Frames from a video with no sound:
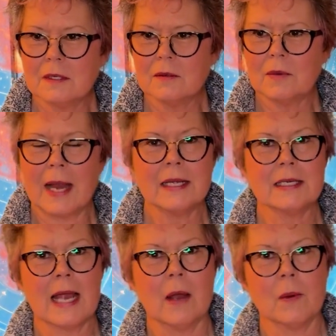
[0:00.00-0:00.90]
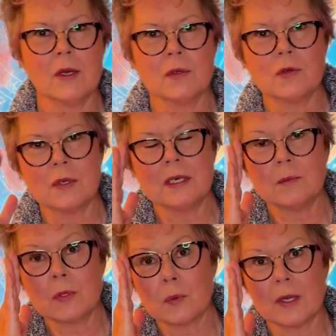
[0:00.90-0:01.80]
writing down what your
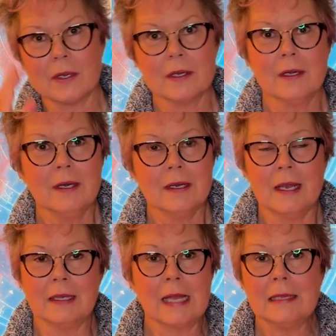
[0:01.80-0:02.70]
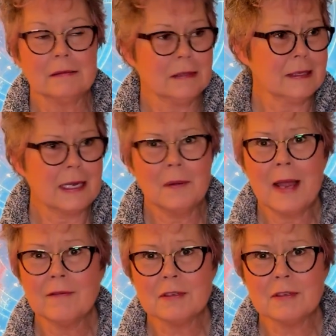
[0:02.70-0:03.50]
dreams were. And they don't have